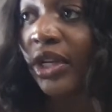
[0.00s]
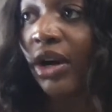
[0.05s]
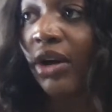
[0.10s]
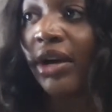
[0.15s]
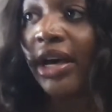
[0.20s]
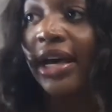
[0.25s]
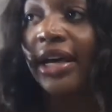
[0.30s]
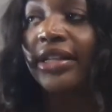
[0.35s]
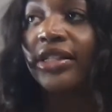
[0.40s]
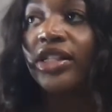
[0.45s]

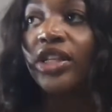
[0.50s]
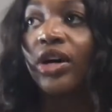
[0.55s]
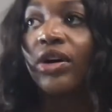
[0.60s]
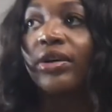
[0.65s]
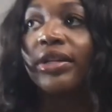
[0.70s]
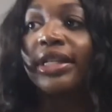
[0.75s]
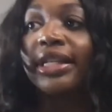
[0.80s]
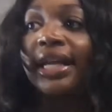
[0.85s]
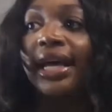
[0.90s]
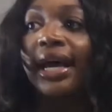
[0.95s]
Okay, so
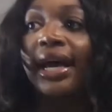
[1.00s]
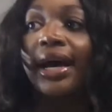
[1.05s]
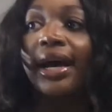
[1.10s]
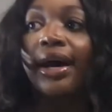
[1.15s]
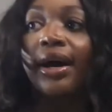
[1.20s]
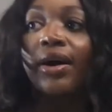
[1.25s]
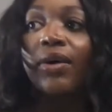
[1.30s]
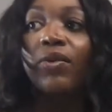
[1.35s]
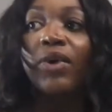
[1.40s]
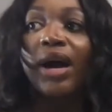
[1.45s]

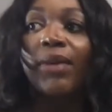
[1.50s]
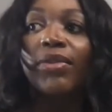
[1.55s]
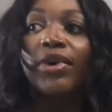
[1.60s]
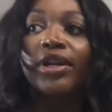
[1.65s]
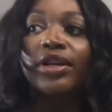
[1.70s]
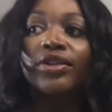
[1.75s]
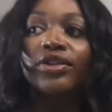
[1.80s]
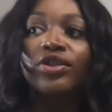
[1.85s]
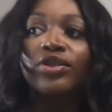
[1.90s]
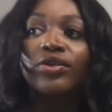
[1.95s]
now what I'm
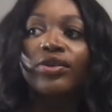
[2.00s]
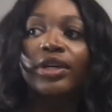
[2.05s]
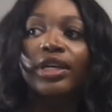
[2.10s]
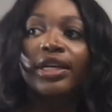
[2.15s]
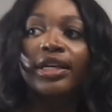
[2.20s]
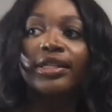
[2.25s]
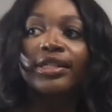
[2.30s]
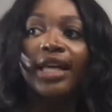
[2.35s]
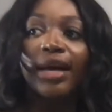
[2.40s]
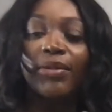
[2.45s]
going to do
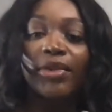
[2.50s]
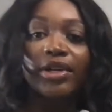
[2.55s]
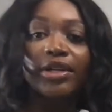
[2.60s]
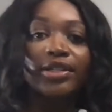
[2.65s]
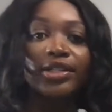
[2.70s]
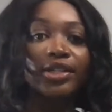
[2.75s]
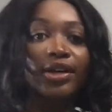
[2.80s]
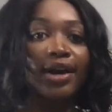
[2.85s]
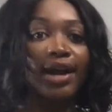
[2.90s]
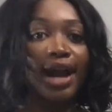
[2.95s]
is I'm going
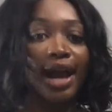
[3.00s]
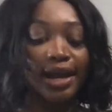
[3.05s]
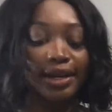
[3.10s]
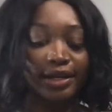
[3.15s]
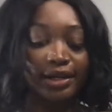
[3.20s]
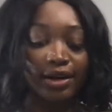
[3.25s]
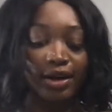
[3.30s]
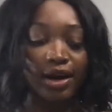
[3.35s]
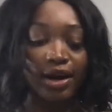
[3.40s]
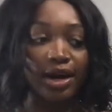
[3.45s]
to start
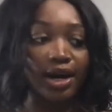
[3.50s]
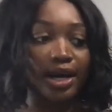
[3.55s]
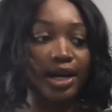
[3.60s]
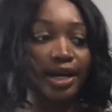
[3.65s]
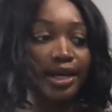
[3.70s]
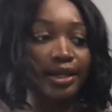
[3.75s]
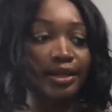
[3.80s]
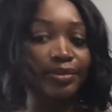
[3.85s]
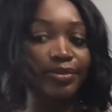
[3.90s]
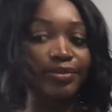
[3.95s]
adding
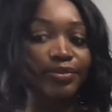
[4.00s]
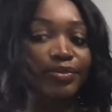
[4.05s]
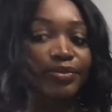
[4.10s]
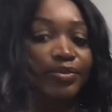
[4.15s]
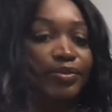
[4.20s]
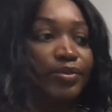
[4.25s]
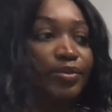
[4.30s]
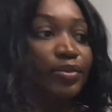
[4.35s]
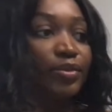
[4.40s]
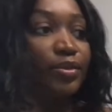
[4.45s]
on
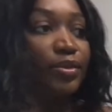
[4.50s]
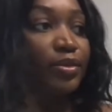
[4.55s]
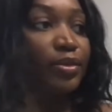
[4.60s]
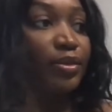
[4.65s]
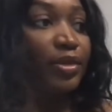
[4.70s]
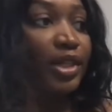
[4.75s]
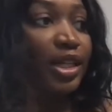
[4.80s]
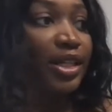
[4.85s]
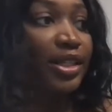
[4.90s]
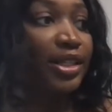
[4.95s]

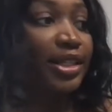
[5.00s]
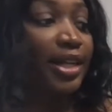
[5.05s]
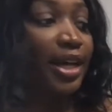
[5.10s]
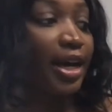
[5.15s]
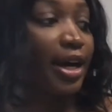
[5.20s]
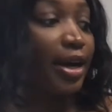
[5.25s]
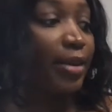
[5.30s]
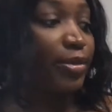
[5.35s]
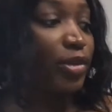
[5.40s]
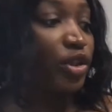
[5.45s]

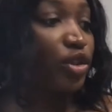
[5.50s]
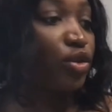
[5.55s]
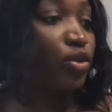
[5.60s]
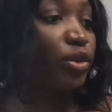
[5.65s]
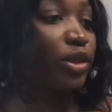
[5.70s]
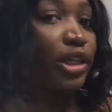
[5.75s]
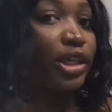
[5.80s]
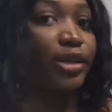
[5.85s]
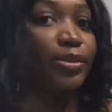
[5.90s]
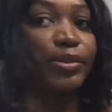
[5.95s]
some
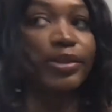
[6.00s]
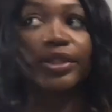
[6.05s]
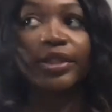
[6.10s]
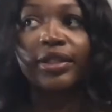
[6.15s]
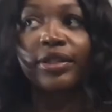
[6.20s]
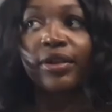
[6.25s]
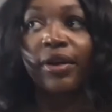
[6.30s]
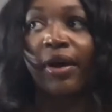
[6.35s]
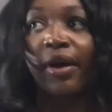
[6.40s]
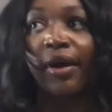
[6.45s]
tulips.